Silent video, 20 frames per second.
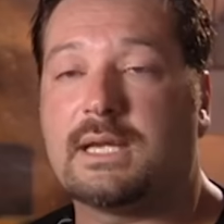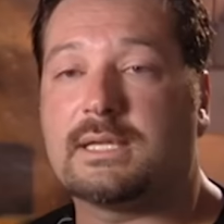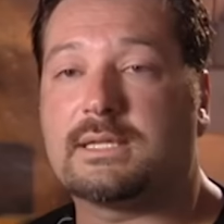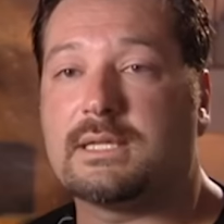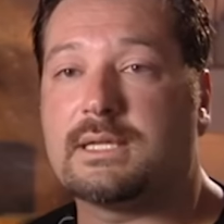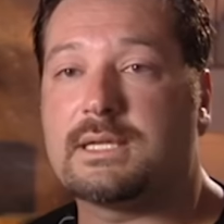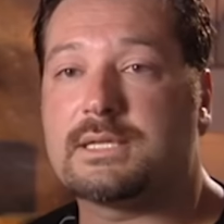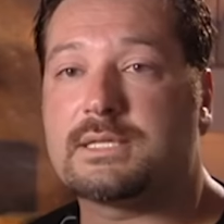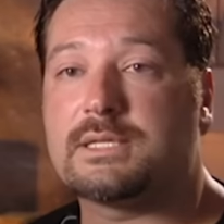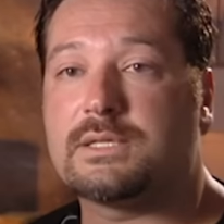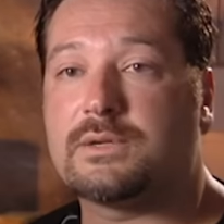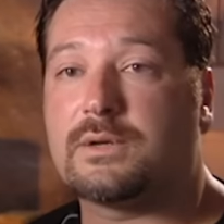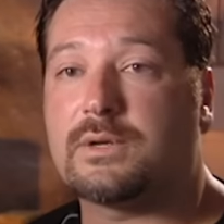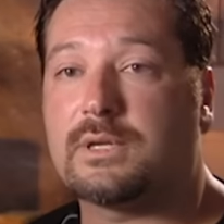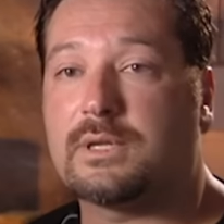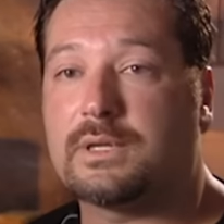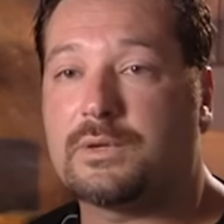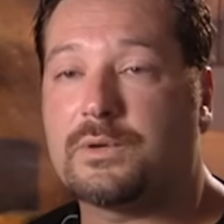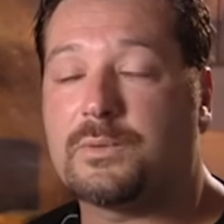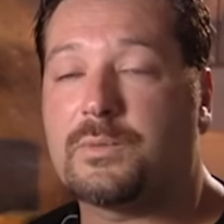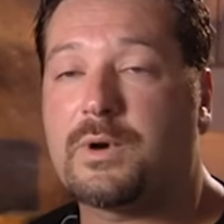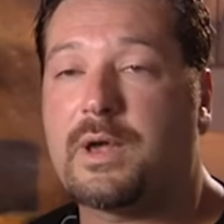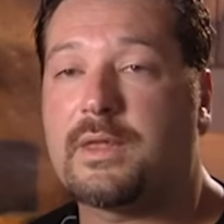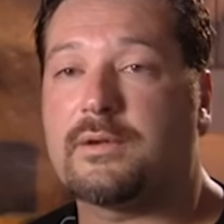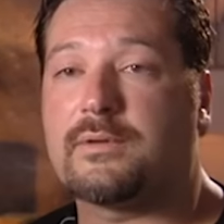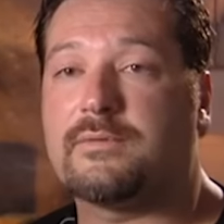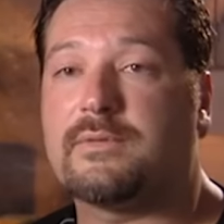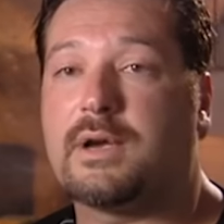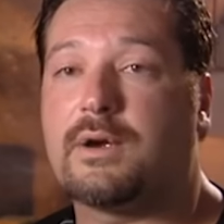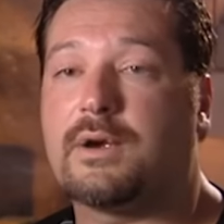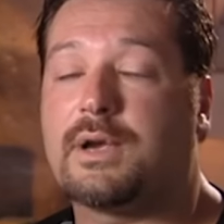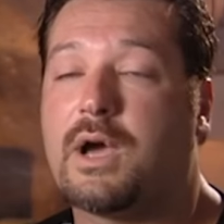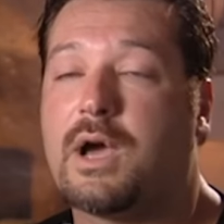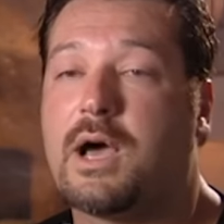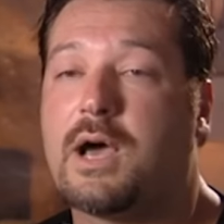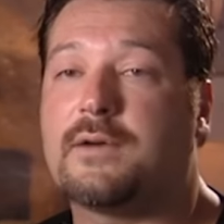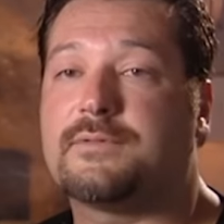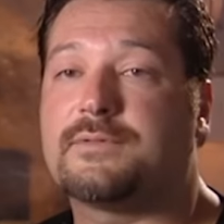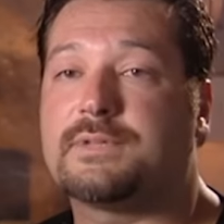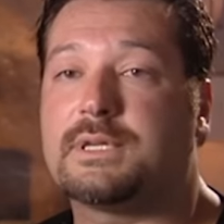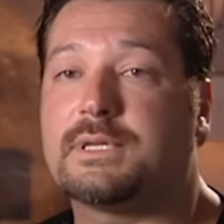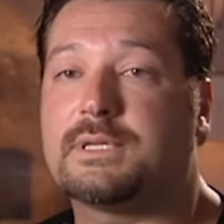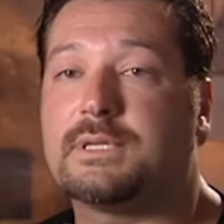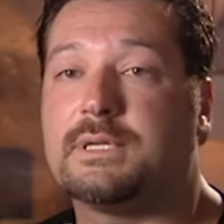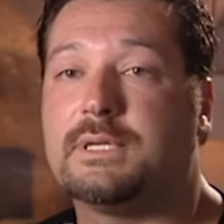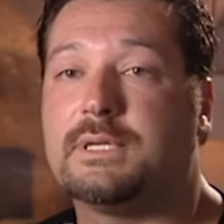like to listen to her little brother very often.